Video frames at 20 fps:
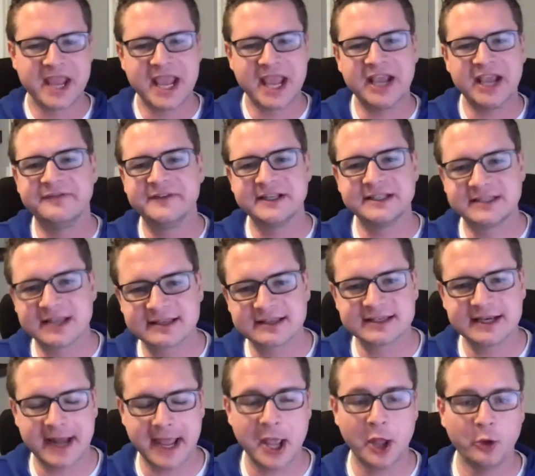if it
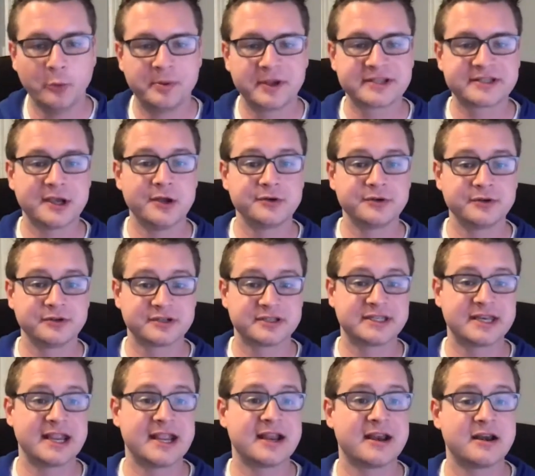doesn't help us
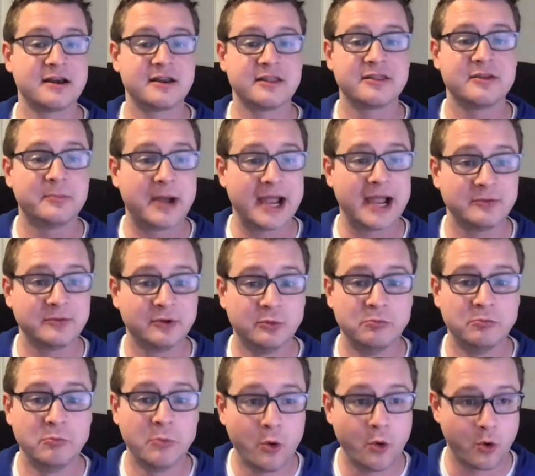understand the Bible
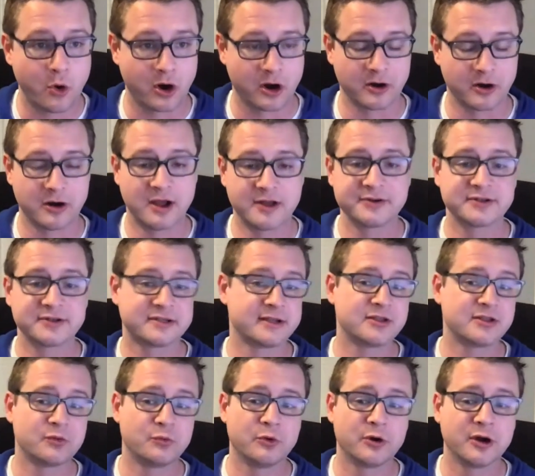more, understand
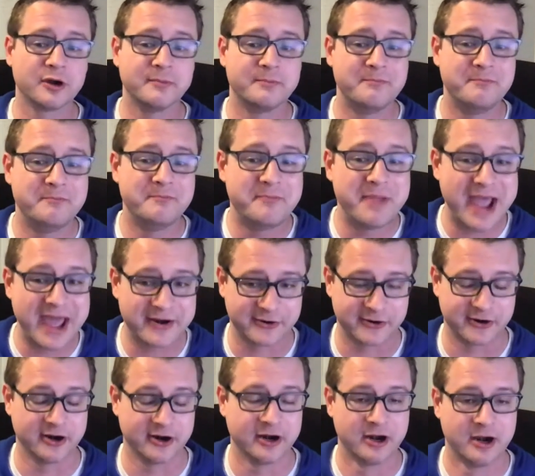the word
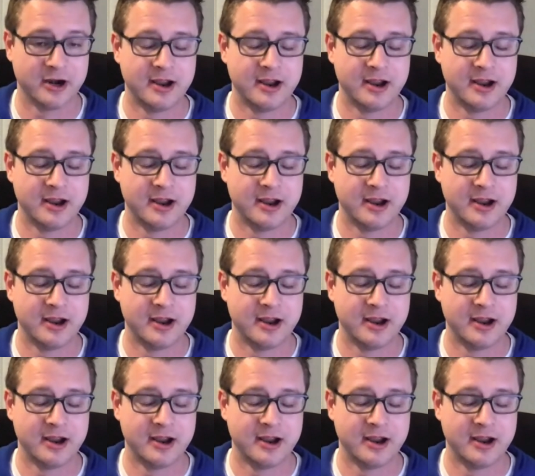better,